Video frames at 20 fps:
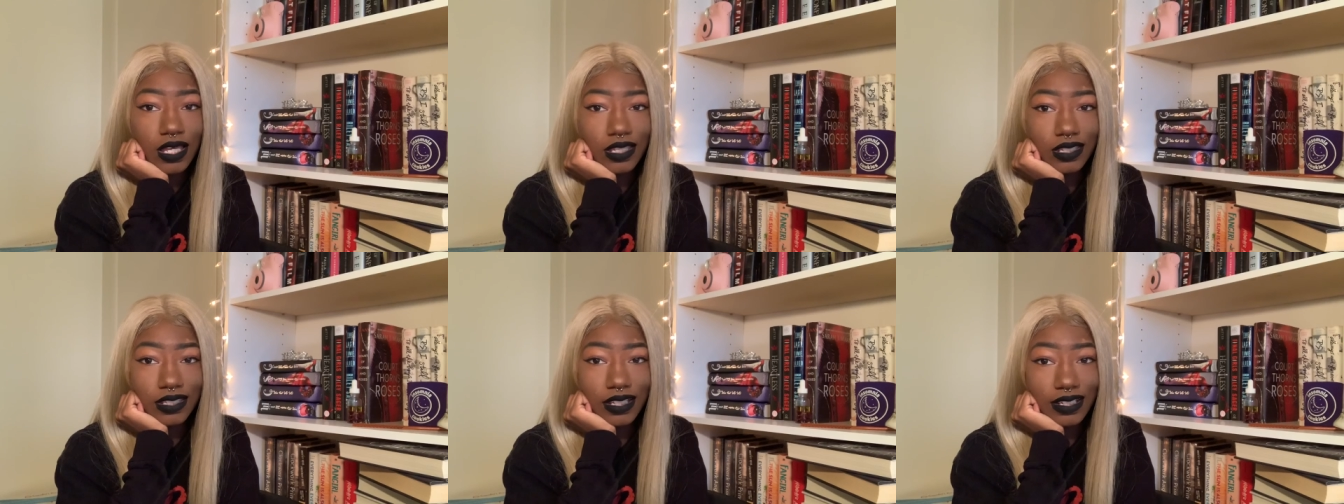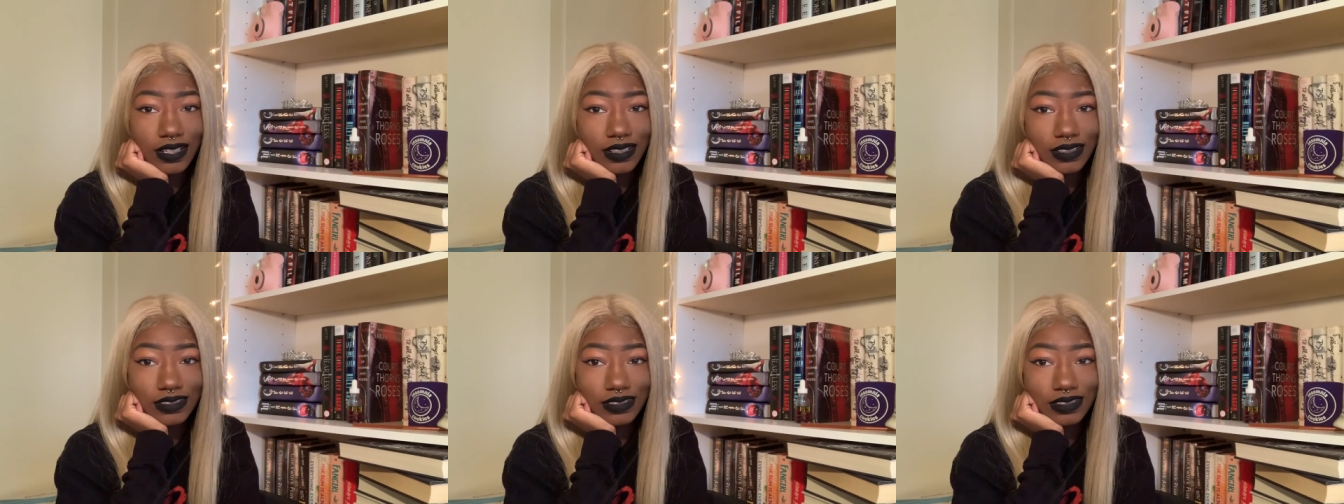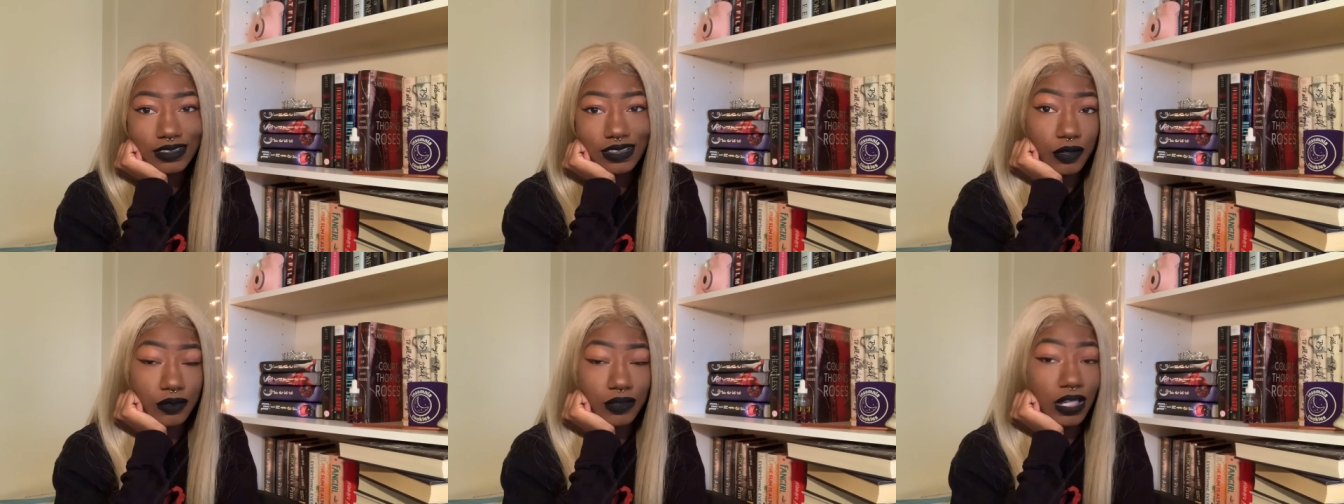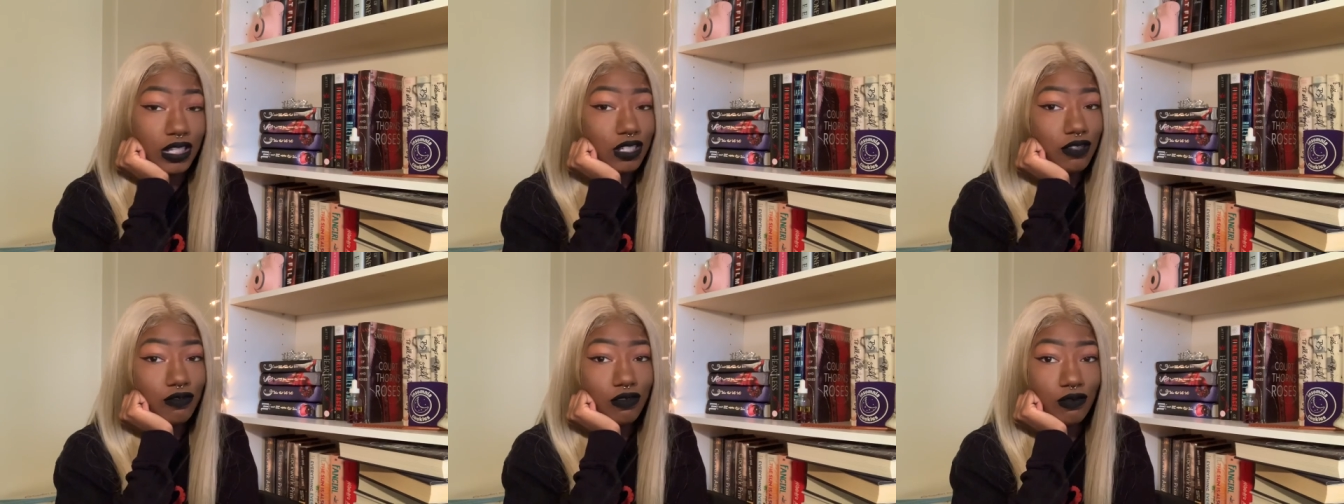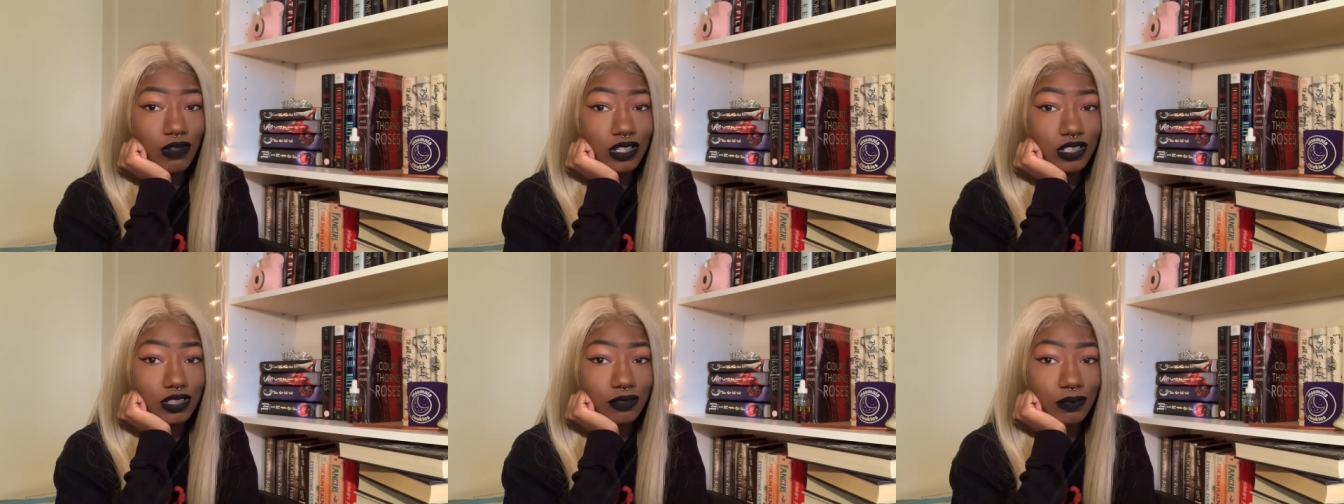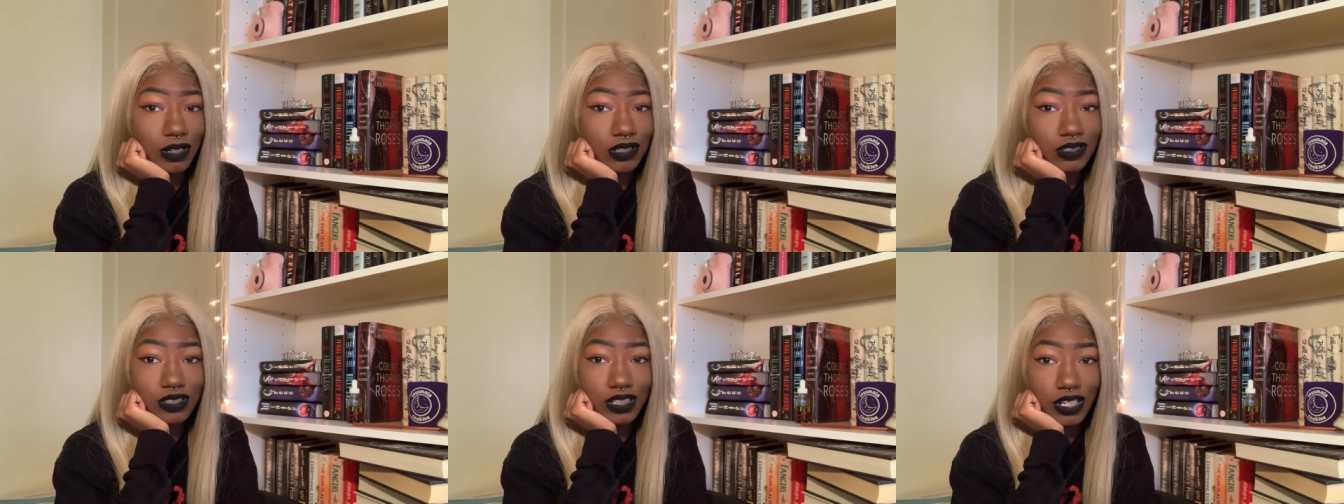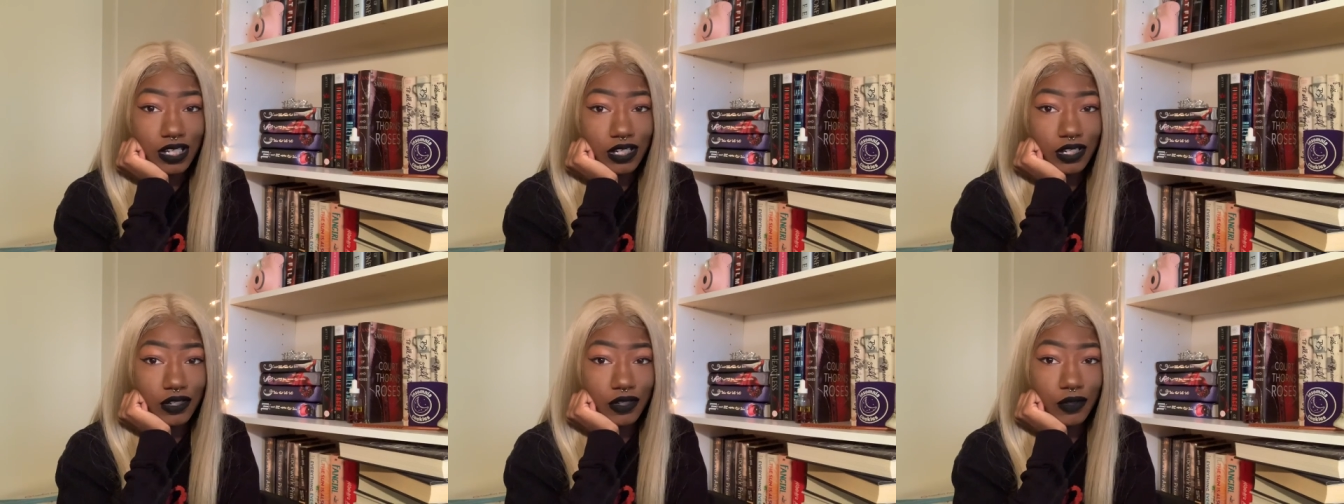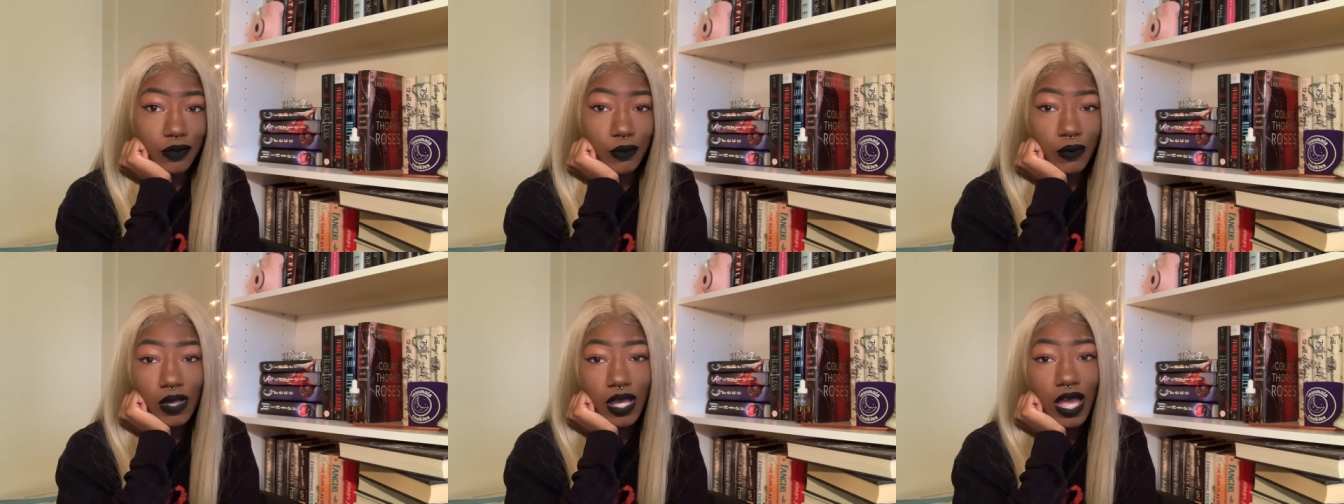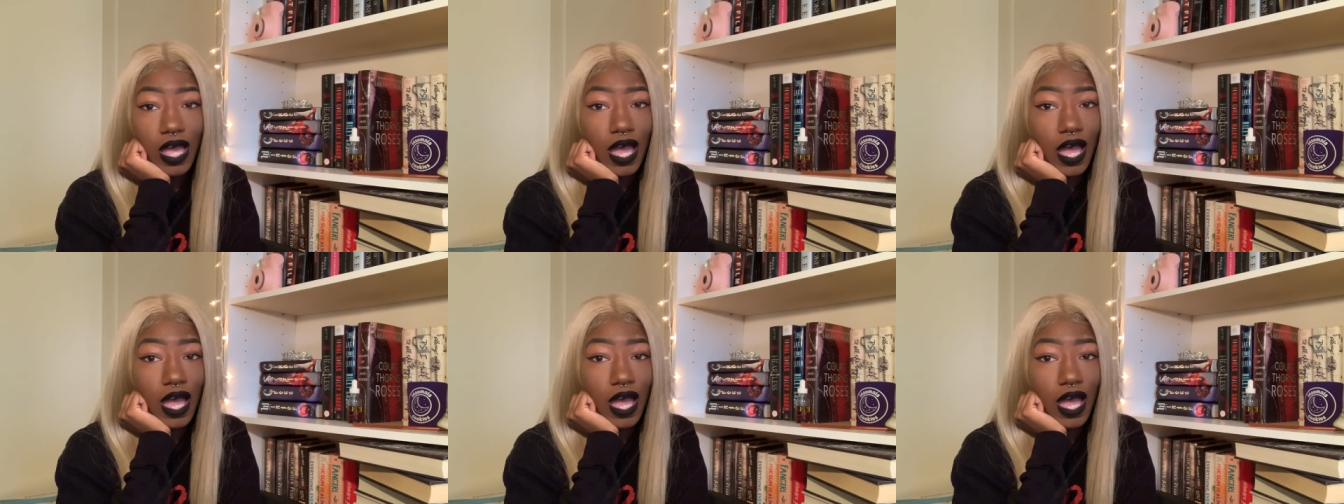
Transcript: Yes, thank you for watching my channel.